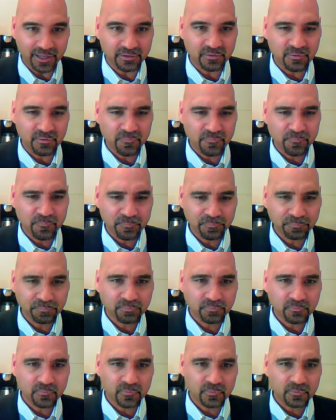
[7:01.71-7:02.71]
in the
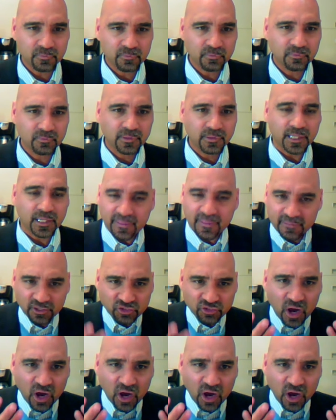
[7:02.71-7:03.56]
marketing plan?